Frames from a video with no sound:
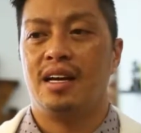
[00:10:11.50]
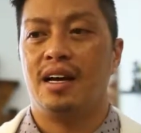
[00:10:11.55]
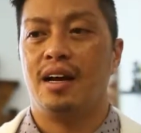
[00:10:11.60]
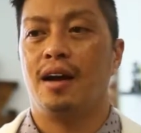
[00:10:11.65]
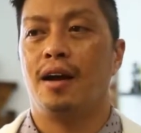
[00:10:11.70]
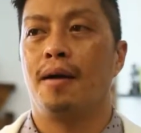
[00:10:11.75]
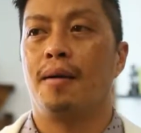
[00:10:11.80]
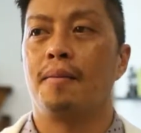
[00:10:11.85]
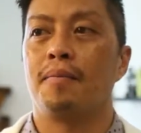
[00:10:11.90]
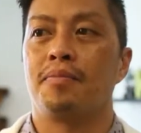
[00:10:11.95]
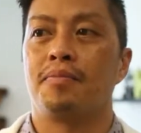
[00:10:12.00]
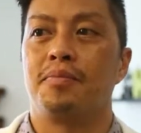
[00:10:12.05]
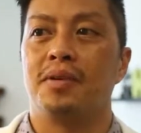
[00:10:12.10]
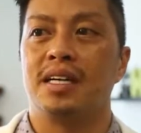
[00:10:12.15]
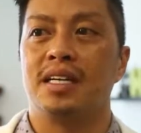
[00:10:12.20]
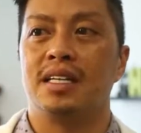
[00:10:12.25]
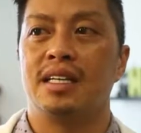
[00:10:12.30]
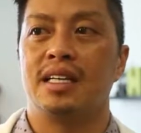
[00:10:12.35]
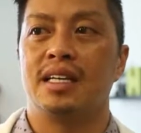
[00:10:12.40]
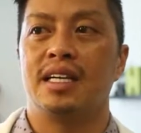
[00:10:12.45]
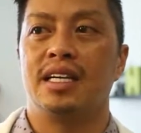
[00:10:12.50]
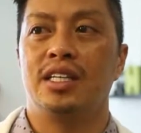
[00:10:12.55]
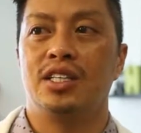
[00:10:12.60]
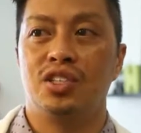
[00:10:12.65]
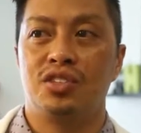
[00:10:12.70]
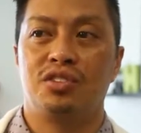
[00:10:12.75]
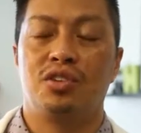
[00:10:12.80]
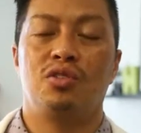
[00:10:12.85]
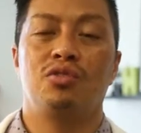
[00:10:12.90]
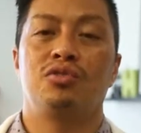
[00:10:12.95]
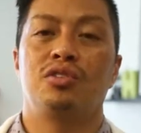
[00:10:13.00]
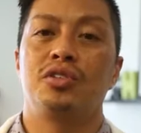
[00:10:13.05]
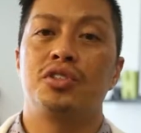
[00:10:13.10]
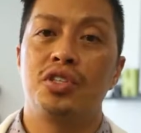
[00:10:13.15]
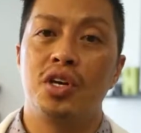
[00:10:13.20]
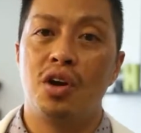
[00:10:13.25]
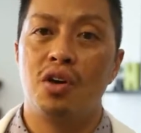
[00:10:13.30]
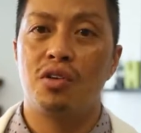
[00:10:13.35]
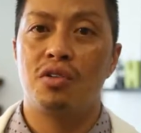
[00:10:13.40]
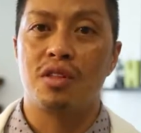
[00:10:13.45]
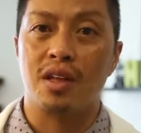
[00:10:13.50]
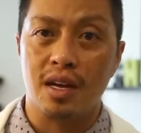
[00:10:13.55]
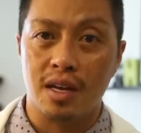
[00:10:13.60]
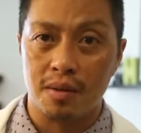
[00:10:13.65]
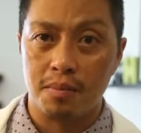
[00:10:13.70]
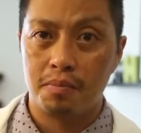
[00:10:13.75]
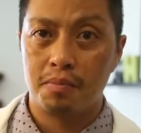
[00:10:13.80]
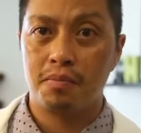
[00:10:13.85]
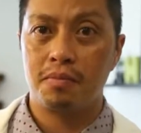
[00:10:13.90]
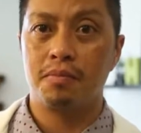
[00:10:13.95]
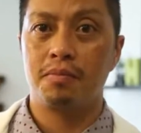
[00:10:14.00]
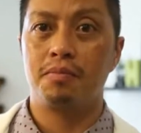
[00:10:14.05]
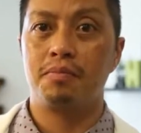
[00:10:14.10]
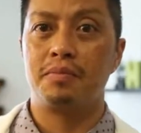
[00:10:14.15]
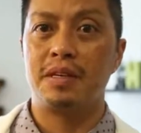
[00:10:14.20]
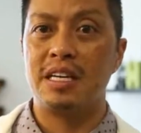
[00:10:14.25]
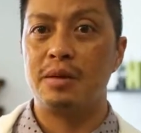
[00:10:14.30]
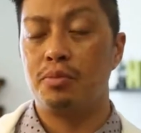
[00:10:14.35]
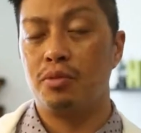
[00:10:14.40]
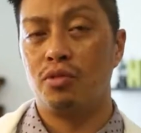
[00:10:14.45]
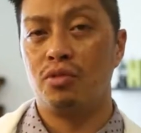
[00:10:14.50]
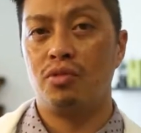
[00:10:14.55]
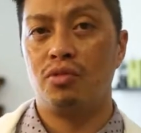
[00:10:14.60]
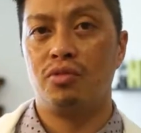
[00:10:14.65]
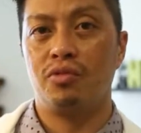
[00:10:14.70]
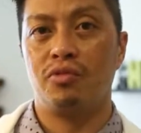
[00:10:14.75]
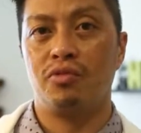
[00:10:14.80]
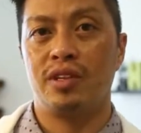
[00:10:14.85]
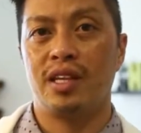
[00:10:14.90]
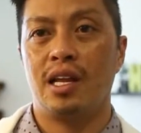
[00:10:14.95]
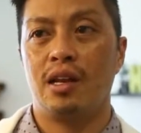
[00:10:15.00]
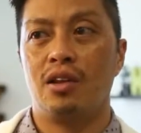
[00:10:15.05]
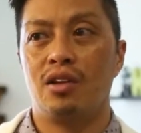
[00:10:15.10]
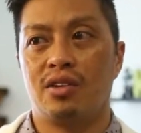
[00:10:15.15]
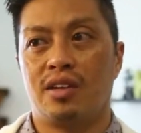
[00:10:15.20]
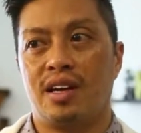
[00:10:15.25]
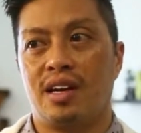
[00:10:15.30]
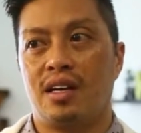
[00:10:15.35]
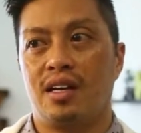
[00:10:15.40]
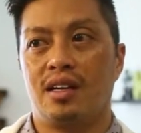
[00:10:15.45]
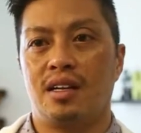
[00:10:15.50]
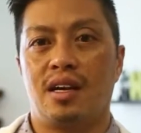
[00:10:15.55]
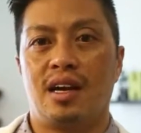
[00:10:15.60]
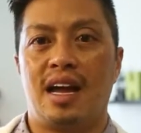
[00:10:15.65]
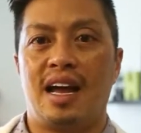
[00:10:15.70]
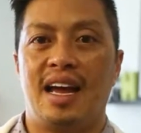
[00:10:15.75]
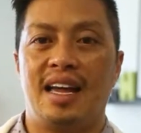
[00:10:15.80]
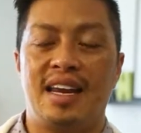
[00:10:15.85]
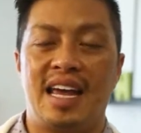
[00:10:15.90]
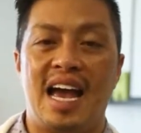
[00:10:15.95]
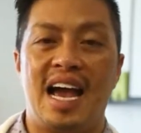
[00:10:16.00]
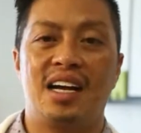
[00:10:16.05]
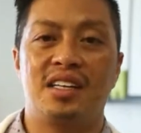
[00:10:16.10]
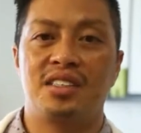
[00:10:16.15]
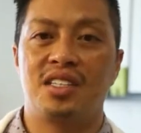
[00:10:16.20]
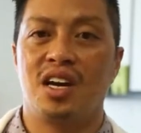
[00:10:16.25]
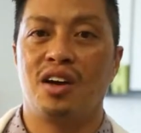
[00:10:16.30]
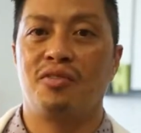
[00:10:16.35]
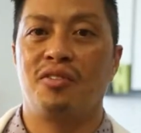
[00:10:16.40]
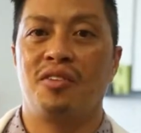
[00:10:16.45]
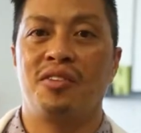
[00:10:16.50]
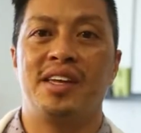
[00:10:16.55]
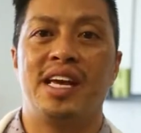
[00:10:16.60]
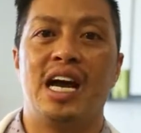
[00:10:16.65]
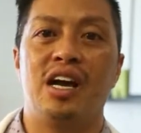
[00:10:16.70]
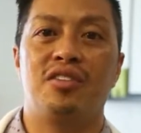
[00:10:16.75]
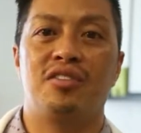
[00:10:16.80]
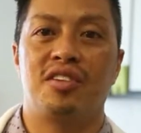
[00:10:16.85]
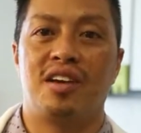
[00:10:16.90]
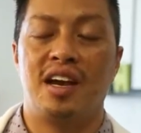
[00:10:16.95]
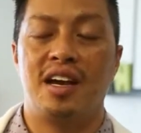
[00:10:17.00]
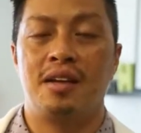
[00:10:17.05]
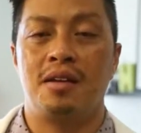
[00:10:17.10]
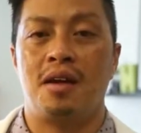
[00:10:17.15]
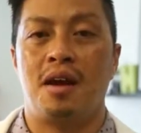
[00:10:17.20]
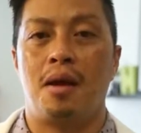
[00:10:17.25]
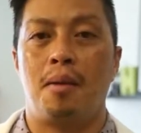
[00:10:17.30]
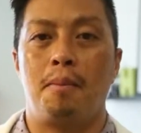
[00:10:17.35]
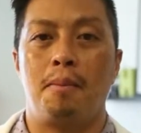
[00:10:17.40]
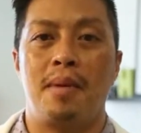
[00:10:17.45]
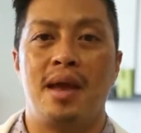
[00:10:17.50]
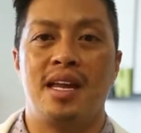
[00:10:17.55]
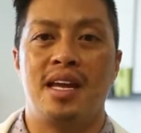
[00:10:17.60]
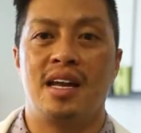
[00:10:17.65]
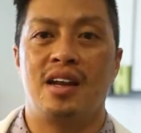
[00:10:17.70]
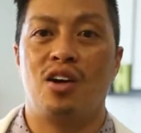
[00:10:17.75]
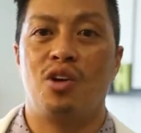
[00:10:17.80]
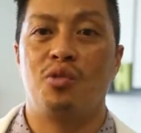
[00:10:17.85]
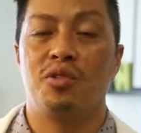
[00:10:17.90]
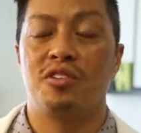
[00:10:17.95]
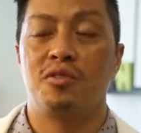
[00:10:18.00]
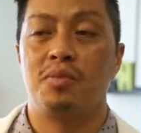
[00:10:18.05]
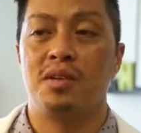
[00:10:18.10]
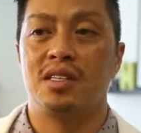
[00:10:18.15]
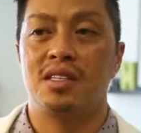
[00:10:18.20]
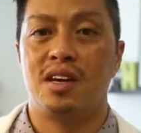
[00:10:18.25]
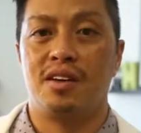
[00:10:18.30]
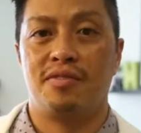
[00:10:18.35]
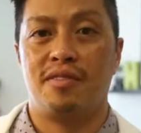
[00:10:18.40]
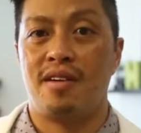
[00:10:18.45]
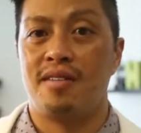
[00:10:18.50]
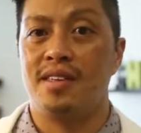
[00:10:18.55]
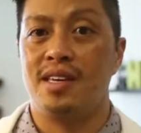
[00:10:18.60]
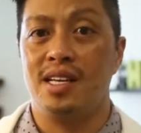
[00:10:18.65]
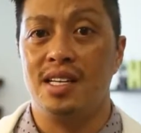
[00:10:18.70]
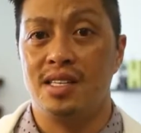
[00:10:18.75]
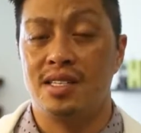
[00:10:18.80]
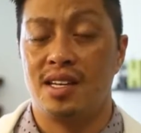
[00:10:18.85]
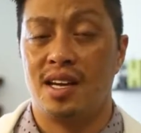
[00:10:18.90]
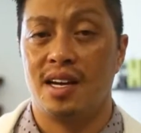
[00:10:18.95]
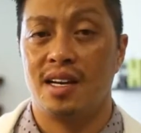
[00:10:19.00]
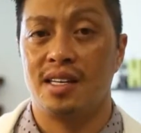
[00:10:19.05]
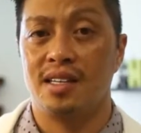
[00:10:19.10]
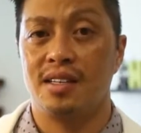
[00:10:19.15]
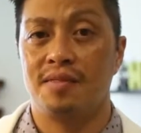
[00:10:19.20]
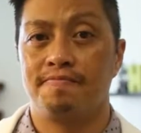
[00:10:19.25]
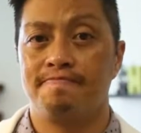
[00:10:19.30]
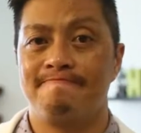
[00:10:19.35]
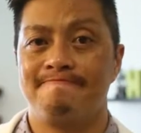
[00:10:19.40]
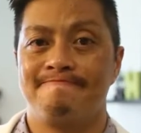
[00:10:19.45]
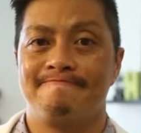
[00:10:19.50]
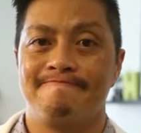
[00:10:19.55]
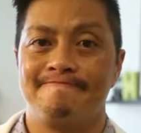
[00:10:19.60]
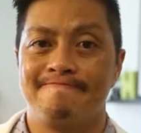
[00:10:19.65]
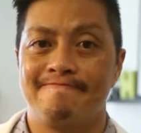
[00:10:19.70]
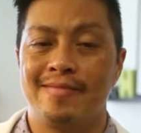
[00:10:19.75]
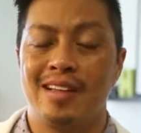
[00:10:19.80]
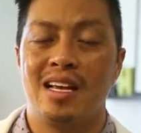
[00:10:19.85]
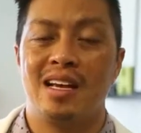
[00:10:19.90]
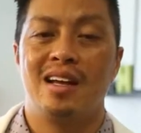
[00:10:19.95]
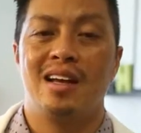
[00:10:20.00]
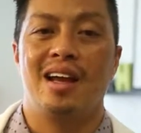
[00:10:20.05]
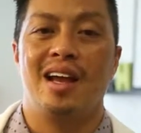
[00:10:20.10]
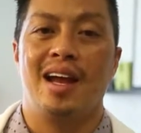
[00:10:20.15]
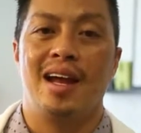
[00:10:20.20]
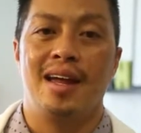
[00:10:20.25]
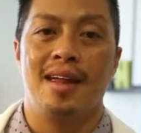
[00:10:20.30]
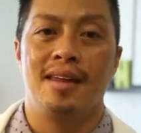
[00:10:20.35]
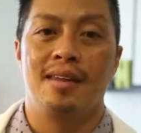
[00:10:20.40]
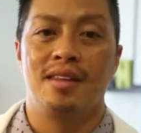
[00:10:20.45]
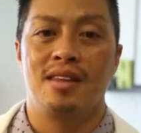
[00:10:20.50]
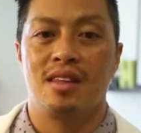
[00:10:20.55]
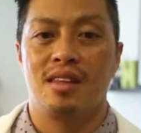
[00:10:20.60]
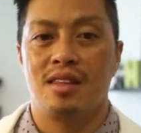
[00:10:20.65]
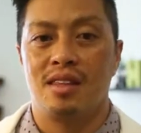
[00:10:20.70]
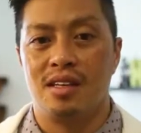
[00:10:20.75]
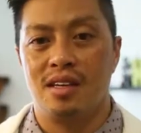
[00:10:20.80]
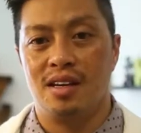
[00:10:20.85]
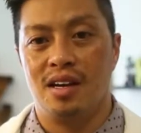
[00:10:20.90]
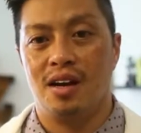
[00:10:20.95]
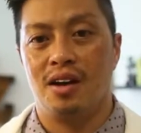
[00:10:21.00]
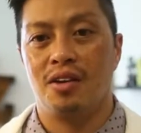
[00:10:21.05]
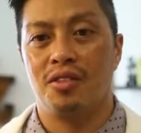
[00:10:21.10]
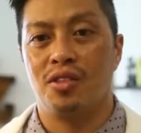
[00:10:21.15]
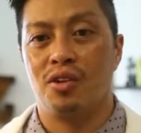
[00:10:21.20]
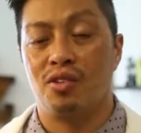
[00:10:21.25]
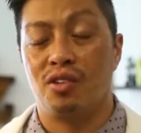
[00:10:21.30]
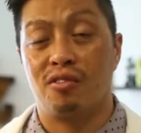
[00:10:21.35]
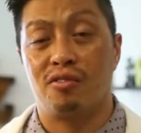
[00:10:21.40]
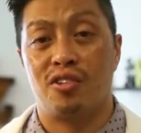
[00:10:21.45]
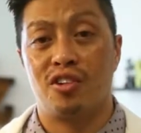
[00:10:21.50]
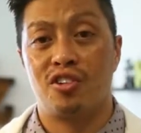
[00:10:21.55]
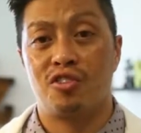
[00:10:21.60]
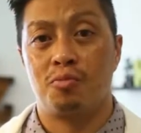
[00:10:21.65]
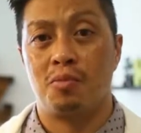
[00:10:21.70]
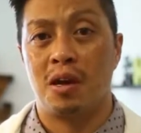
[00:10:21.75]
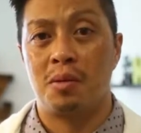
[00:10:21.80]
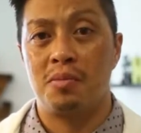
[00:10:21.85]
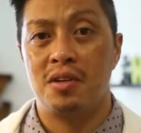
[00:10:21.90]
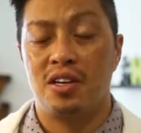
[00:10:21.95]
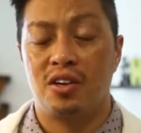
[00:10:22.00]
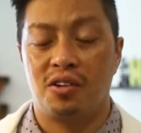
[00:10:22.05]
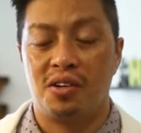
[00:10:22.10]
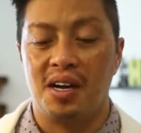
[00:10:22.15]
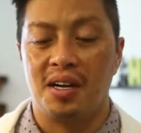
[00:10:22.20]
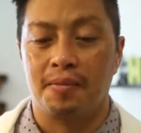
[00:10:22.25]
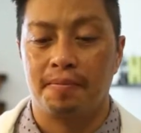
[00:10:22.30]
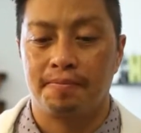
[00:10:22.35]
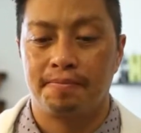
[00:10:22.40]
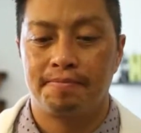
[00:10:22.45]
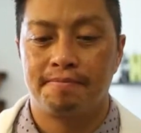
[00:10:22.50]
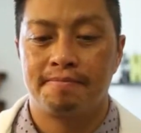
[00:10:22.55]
Um, but it just goes to show that people, when they look and act tough on the outside, may not always be tough on the inside. And the, uh, the reverse might be correct.